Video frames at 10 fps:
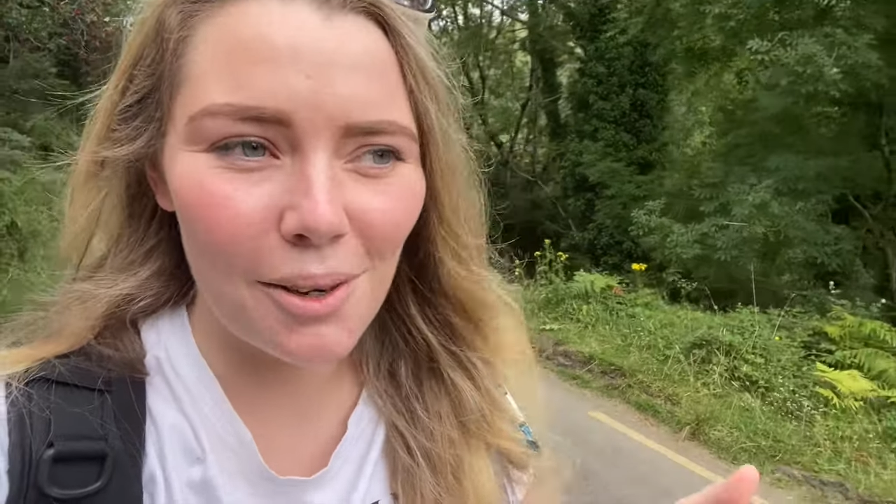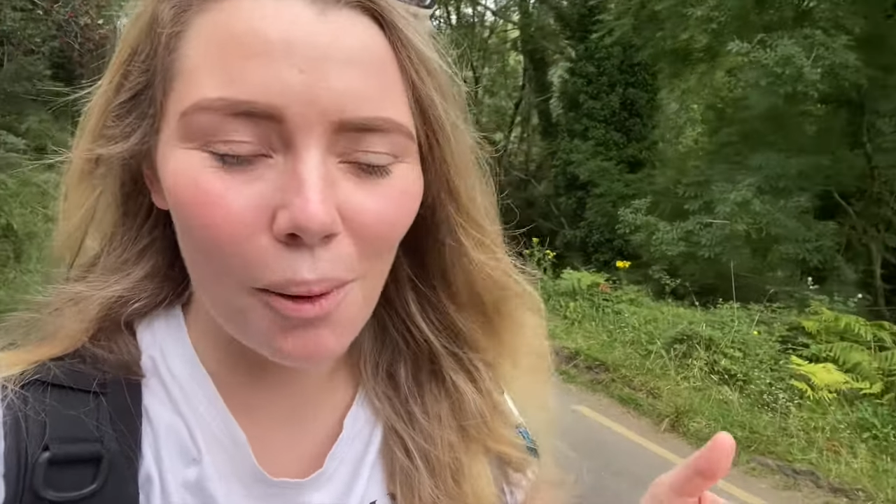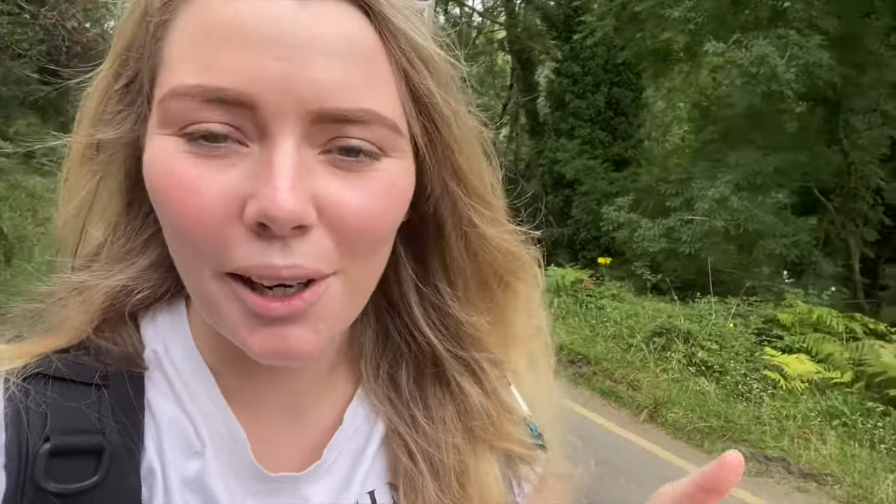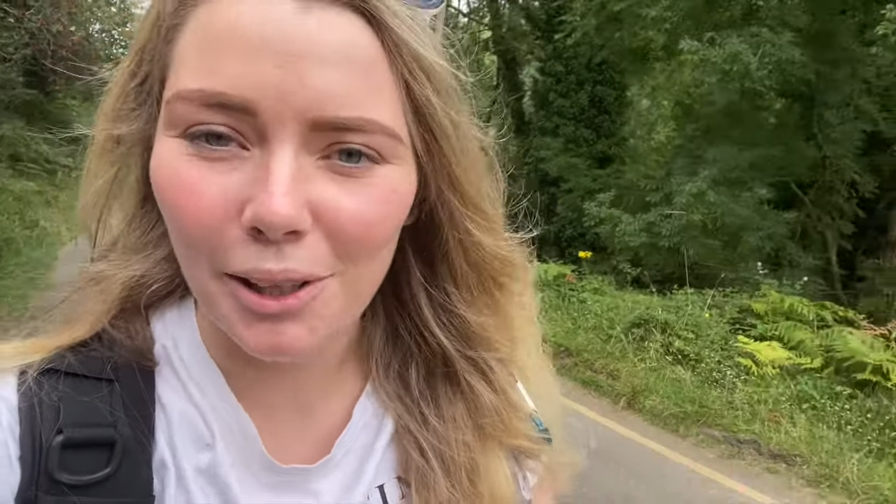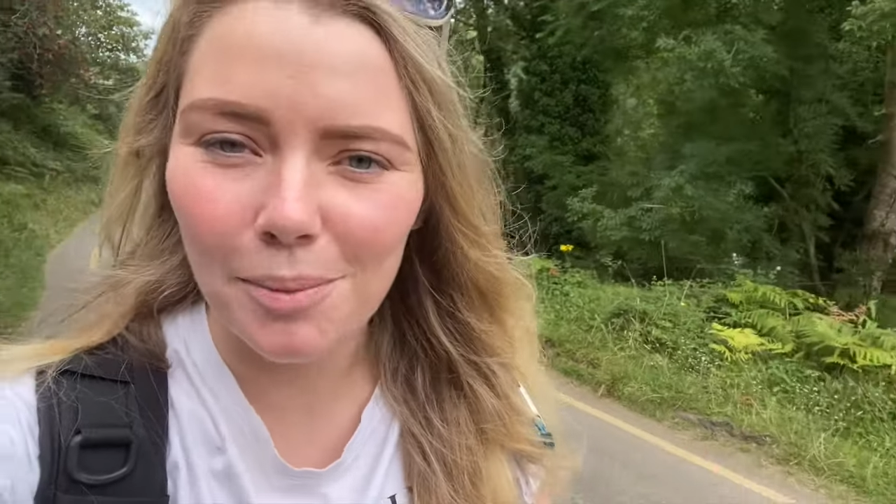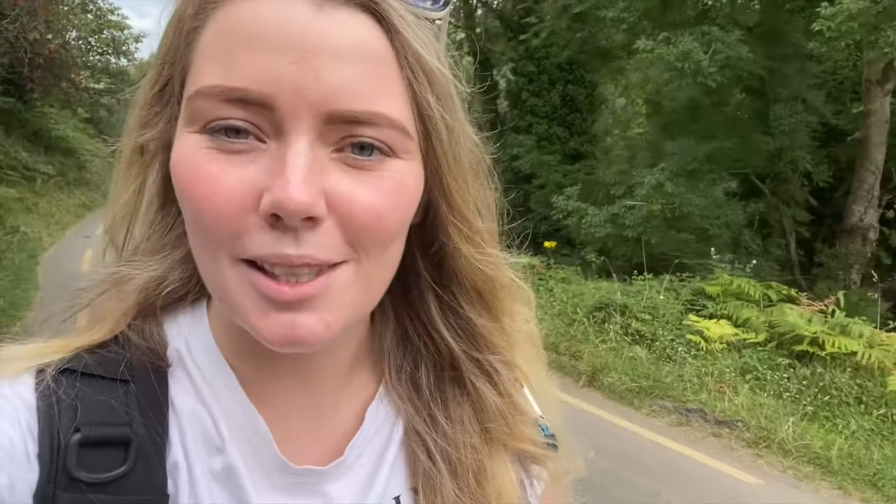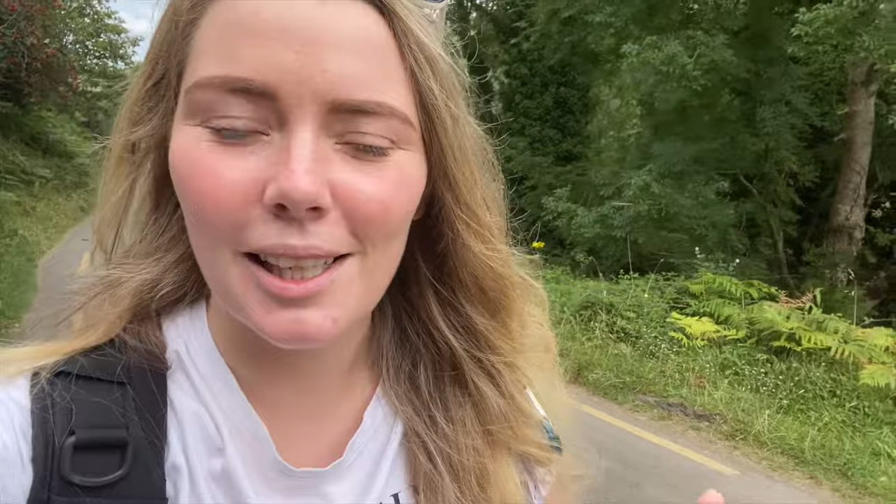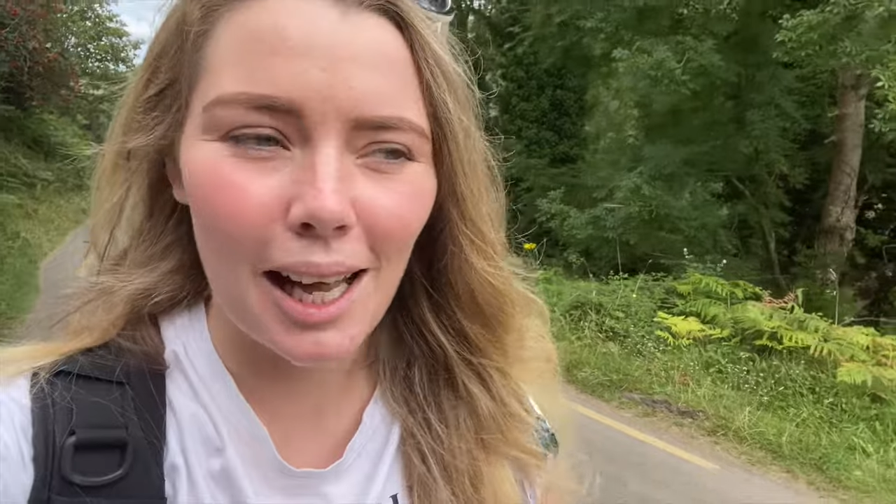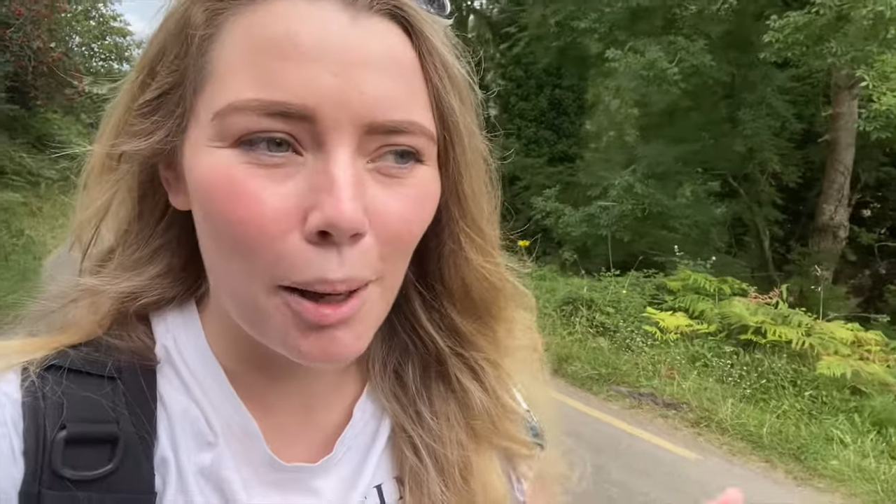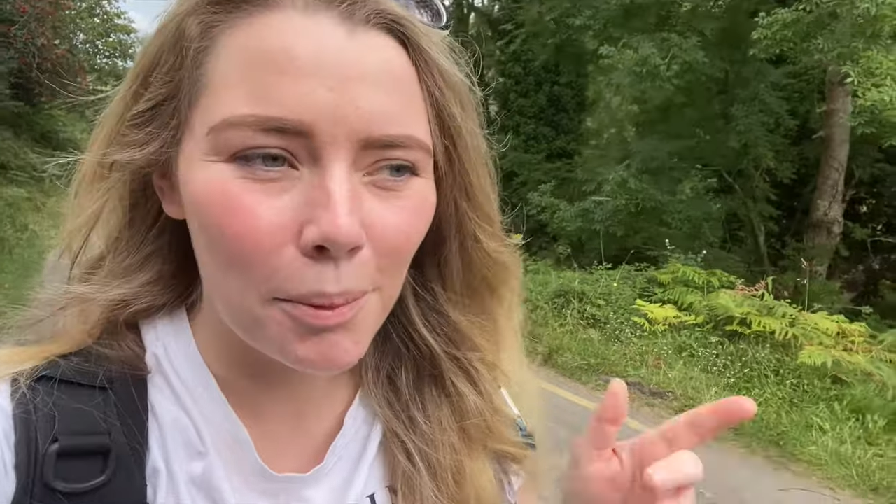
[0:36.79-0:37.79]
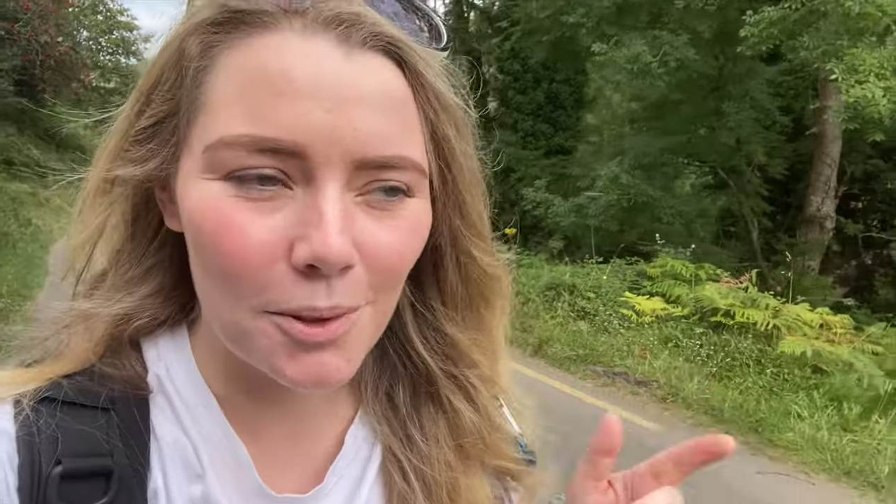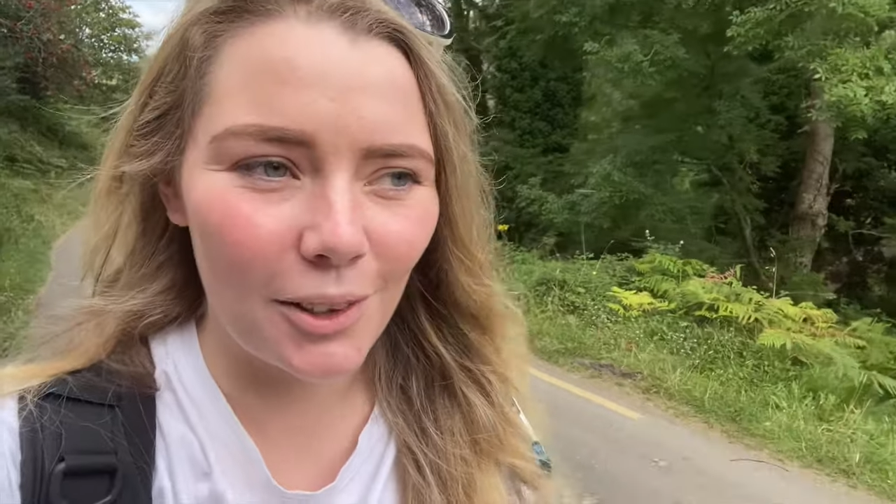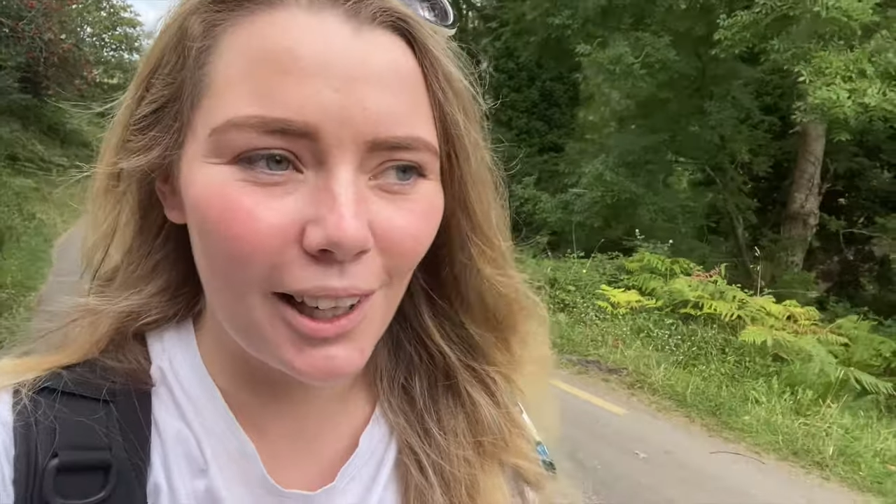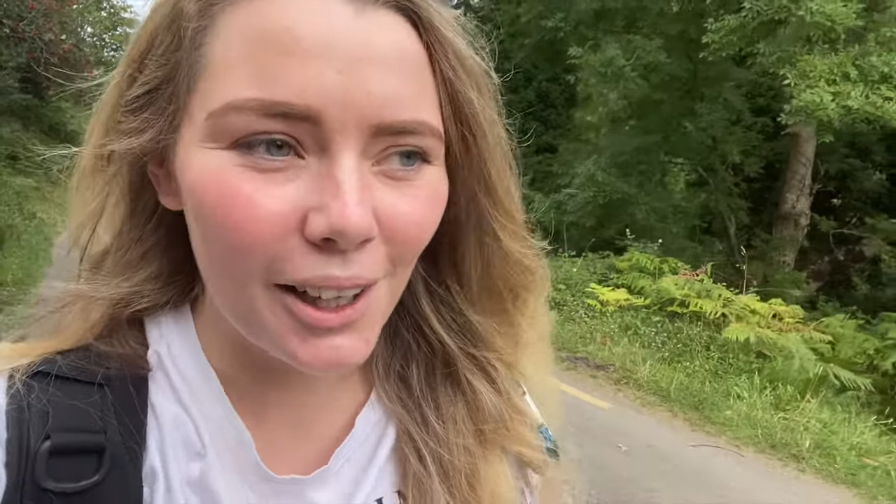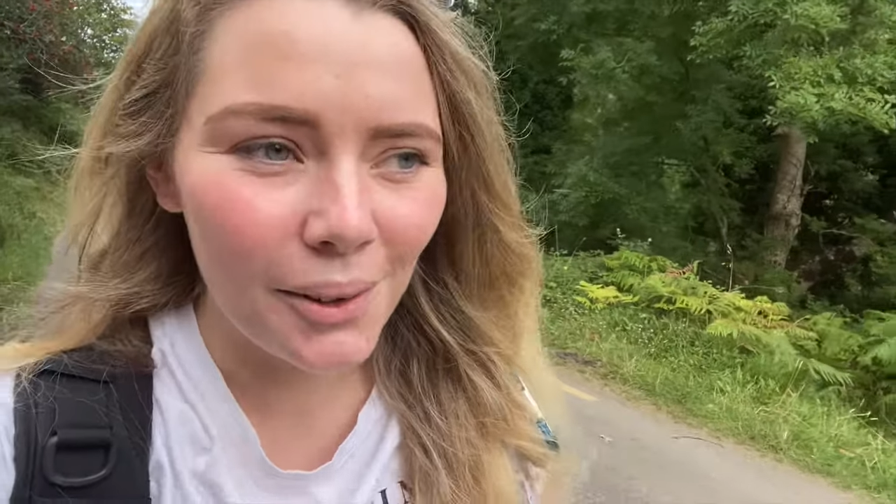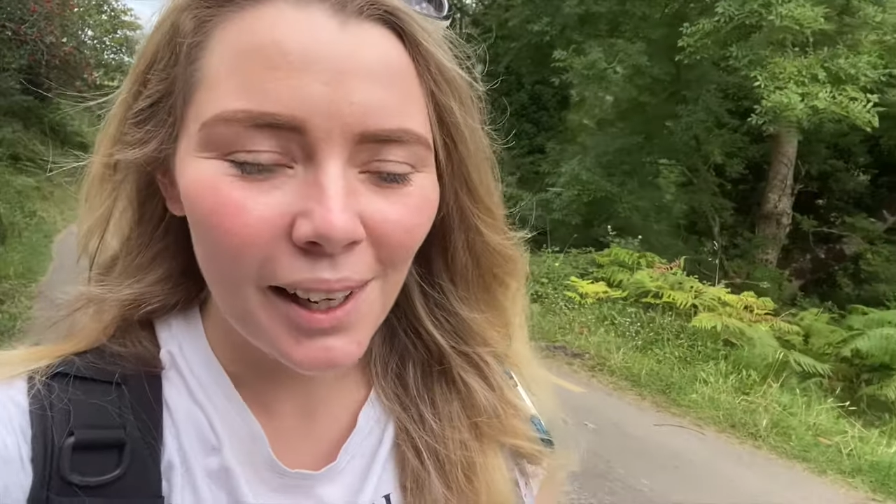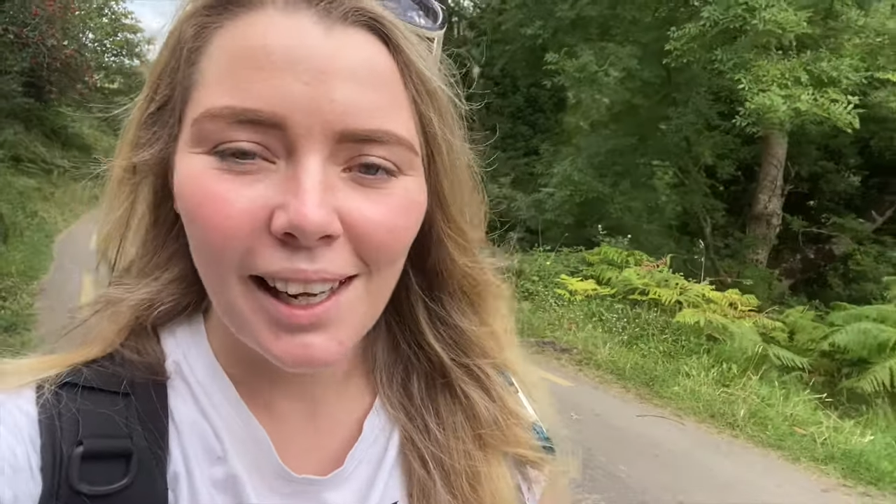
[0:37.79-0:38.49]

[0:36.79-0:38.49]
walking up to the Gap of Dunloe.